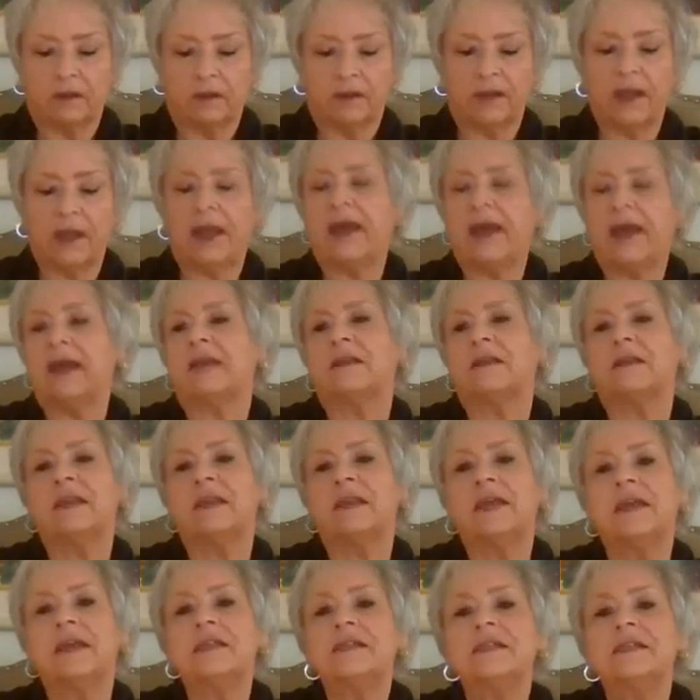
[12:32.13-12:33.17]
That, the
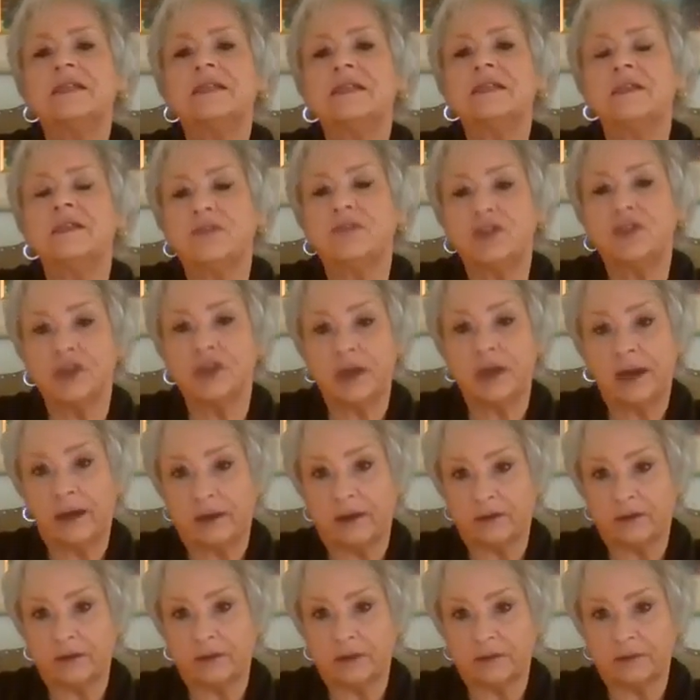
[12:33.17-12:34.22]
innocence of a
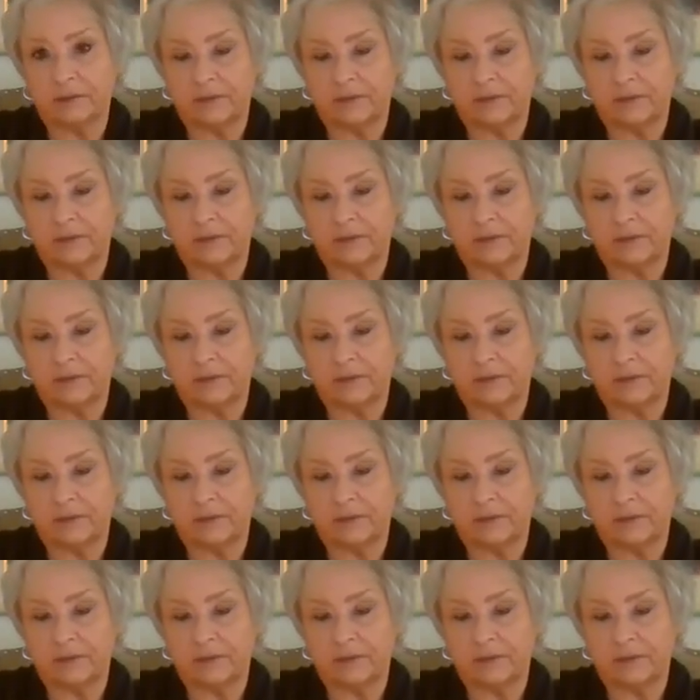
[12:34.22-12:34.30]
child.